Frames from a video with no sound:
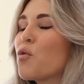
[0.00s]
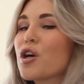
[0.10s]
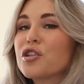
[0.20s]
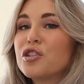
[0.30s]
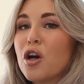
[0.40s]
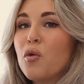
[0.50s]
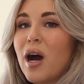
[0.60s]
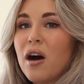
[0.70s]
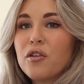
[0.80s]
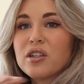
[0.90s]
works so
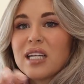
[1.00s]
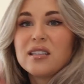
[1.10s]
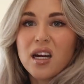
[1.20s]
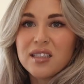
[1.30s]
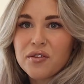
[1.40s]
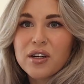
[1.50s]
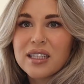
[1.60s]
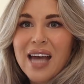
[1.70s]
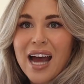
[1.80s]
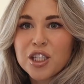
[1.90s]
well. There's like different
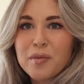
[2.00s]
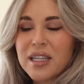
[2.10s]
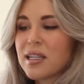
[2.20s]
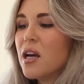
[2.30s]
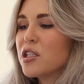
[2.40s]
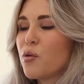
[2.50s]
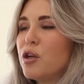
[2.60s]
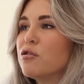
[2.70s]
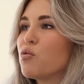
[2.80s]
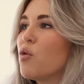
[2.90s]
attachments. So I
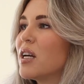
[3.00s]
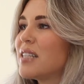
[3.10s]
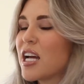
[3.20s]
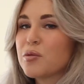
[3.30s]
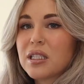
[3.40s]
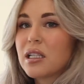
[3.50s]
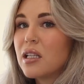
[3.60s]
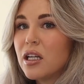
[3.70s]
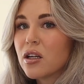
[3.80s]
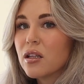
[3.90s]
use one attachment to
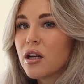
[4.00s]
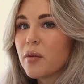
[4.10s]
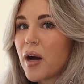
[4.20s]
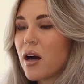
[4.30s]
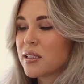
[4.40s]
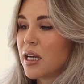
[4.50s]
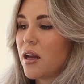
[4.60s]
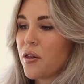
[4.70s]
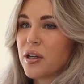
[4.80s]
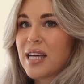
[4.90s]
clean her litter box,
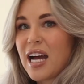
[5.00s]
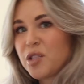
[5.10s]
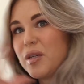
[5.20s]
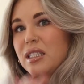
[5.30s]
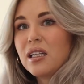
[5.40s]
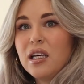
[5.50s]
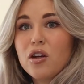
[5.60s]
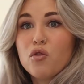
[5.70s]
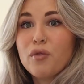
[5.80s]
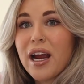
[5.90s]
another attachment to clean
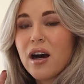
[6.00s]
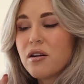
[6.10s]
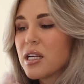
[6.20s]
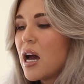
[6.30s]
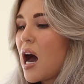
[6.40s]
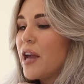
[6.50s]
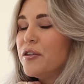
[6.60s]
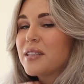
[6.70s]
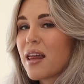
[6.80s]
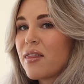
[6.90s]
around. I
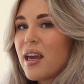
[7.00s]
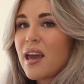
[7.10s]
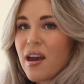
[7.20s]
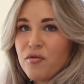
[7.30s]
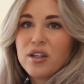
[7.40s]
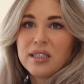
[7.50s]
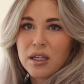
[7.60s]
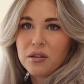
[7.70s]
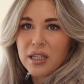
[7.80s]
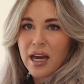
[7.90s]
use that thing every
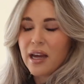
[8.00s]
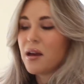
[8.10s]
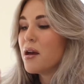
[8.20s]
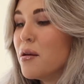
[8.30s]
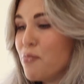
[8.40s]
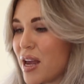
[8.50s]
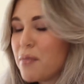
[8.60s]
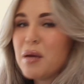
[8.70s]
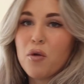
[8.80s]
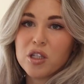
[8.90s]
single day,
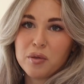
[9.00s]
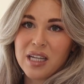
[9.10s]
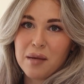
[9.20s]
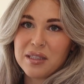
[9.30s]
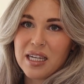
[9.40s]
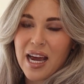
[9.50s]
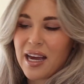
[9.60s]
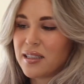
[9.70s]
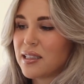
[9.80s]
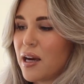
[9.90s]
maybe multiple times a
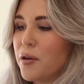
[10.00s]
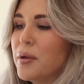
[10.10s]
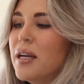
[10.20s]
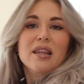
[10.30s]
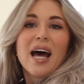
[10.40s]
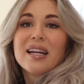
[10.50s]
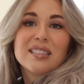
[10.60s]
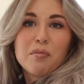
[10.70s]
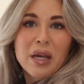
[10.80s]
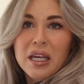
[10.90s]
day. So that is
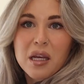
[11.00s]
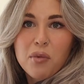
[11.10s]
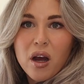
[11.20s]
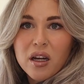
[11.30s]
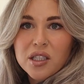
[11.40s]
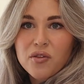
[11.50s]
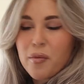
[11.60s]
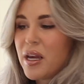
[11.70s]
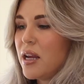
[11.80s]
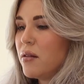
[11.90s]
a Binky product for
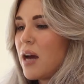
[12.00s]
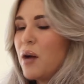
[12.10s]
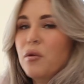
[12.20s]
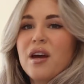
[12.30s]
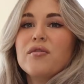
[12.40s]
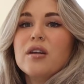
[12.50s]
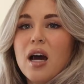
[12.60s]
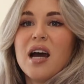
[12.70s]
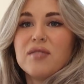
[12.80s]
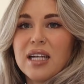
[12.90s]
me. I will never
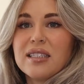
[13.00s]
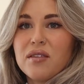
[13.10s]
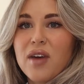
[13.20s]
not have a Dyson